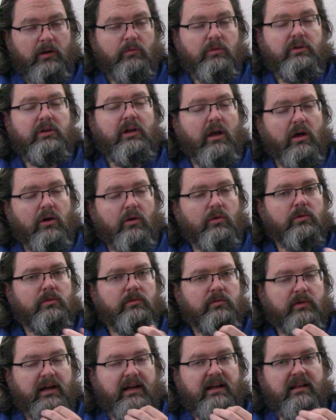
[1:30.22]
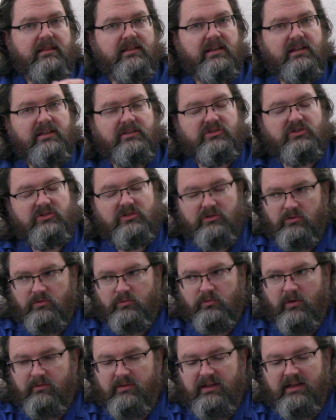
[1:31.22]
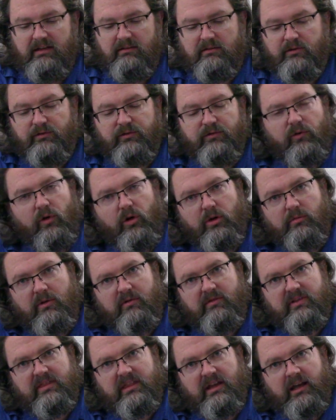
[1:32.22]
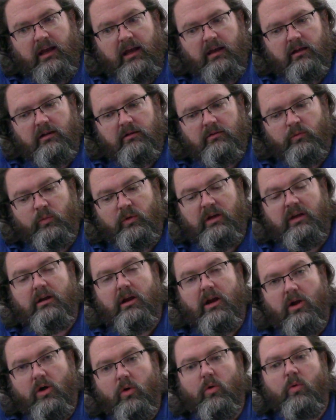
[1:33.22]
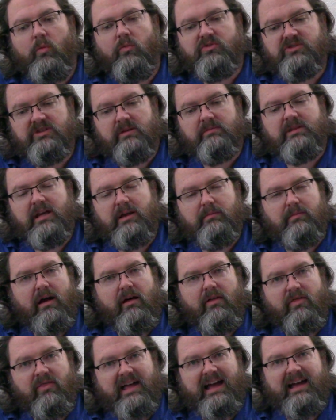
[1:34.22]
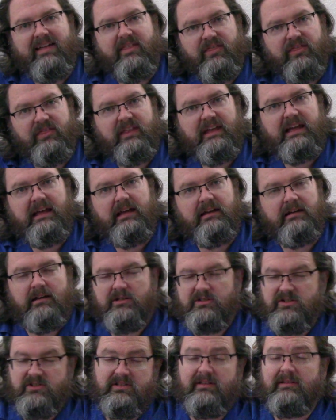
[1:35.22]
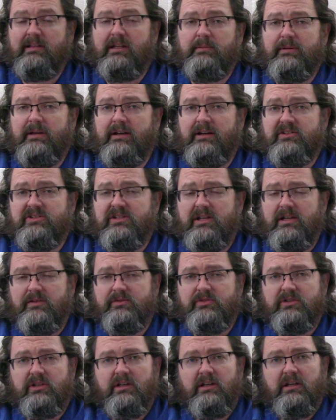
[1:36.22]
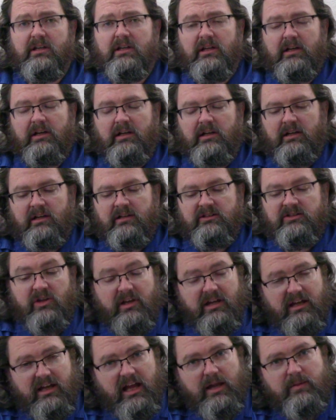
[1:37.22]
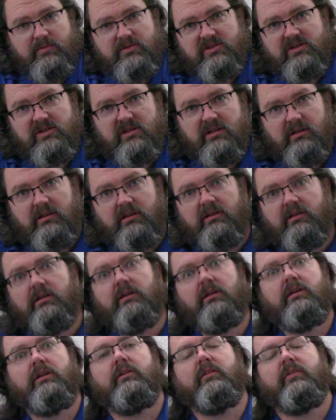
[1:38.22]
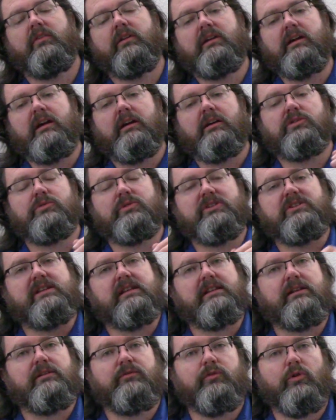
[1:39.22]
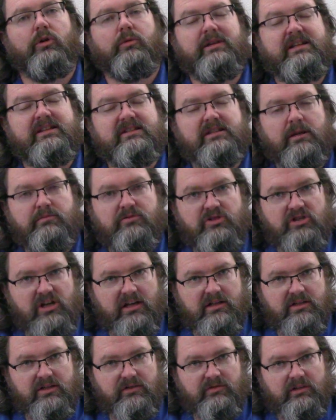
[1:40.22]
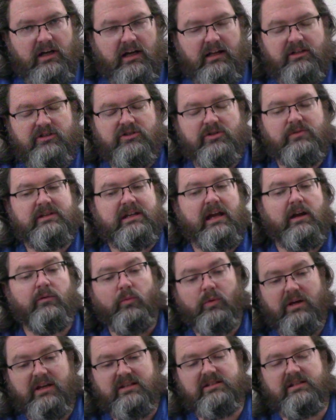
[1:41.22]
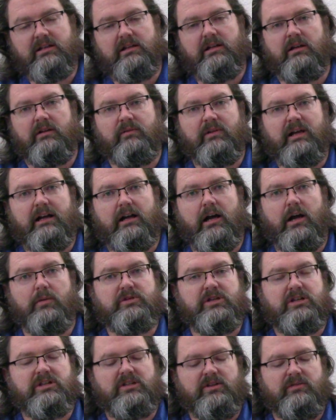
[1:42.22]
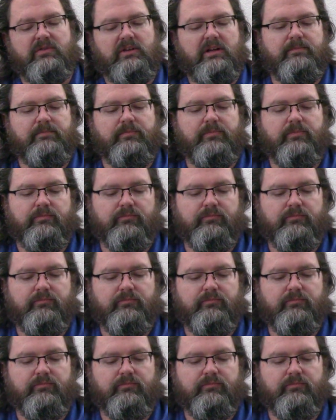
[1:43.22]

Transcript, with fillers: Well, no, right? He thinks when we get the form of a thing, we know something about that thing, not just something about ourselves. So he keeps the characteristic that form is objective knowledge. So we've got reason and we've got objectivity.